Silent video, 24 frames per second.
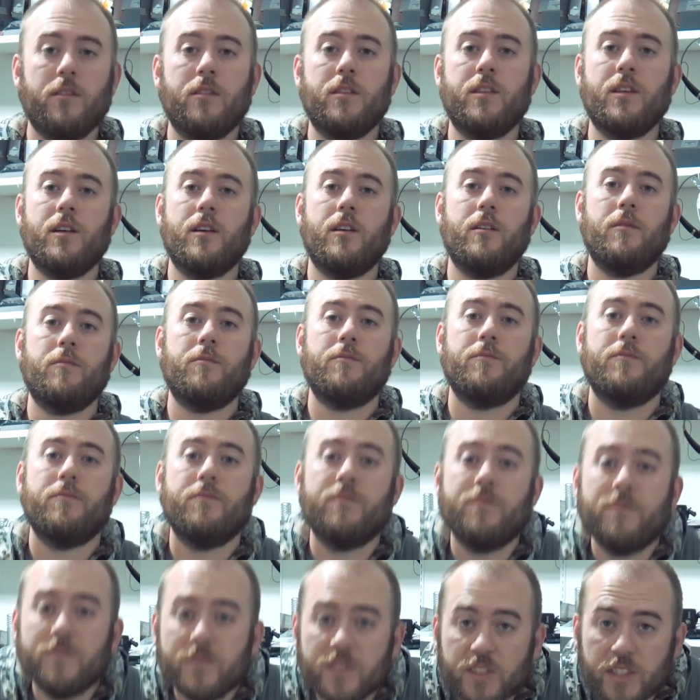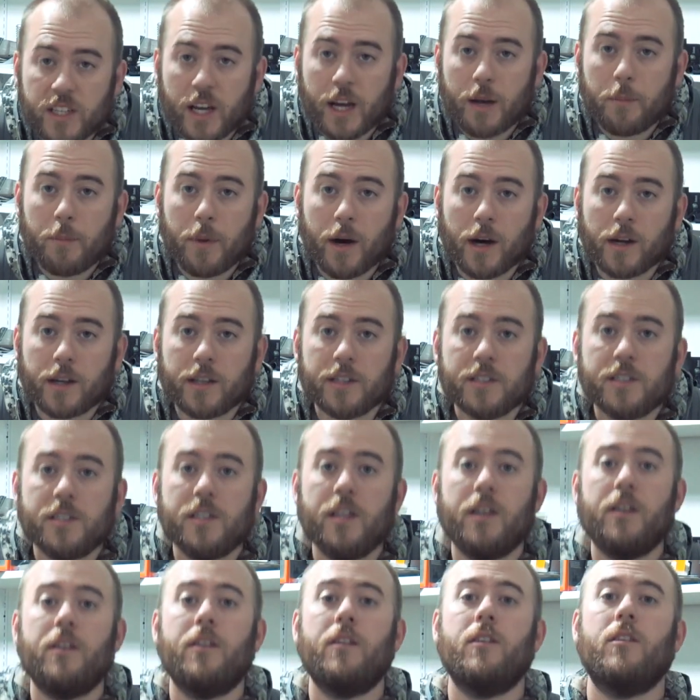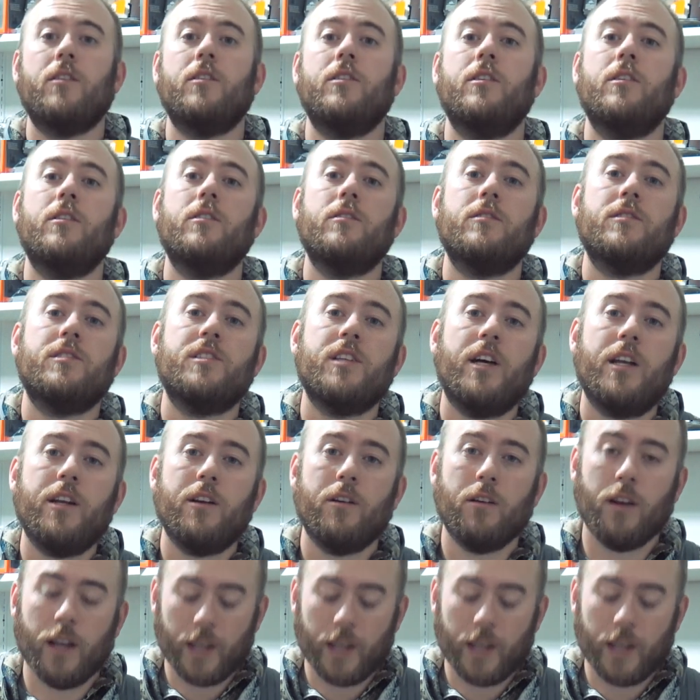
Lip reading: the side pockets down here on your side of your